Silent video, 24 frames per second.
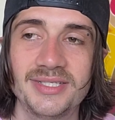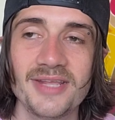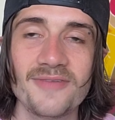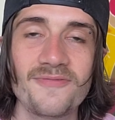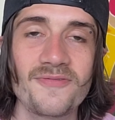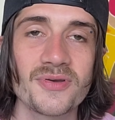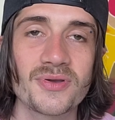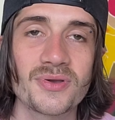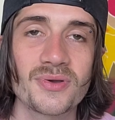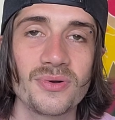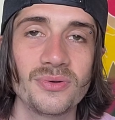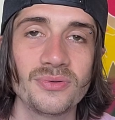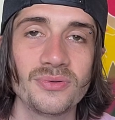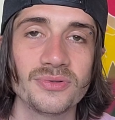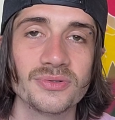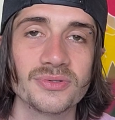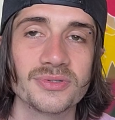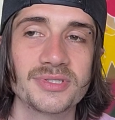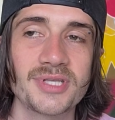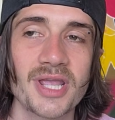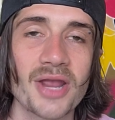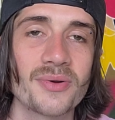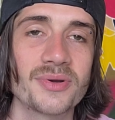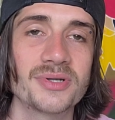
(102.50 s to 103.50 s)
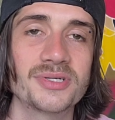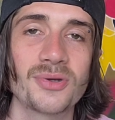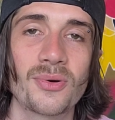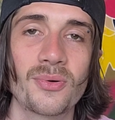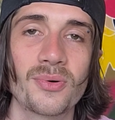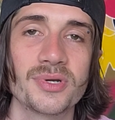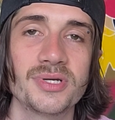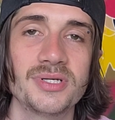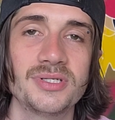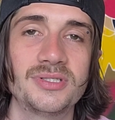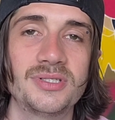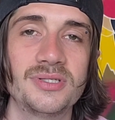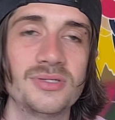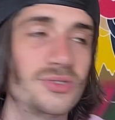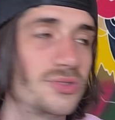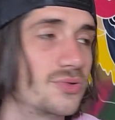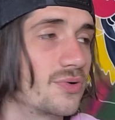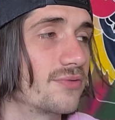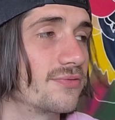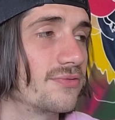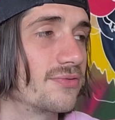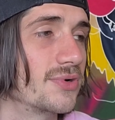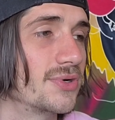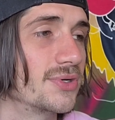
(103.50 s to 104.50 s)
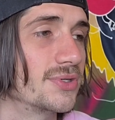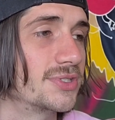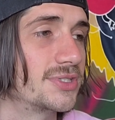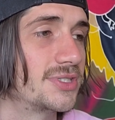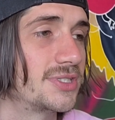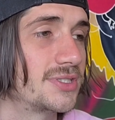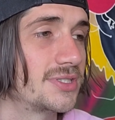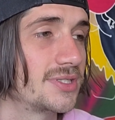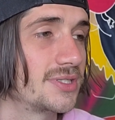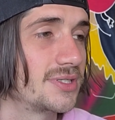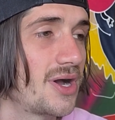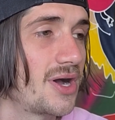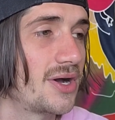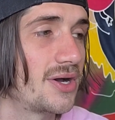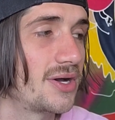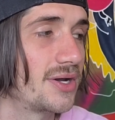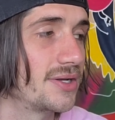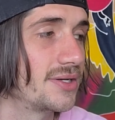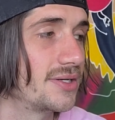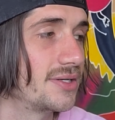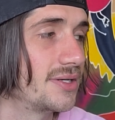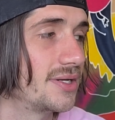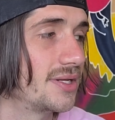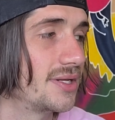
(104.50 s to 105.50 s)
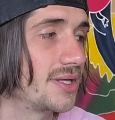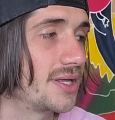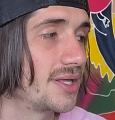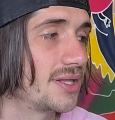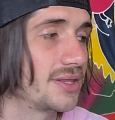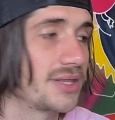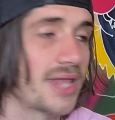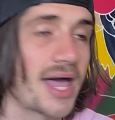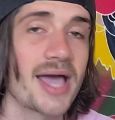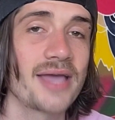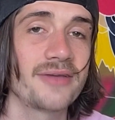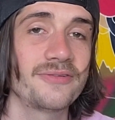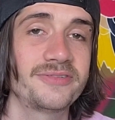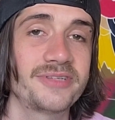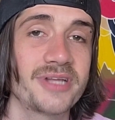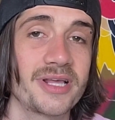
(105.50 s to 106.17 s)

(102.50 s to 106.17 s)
difficult territory to traverse on live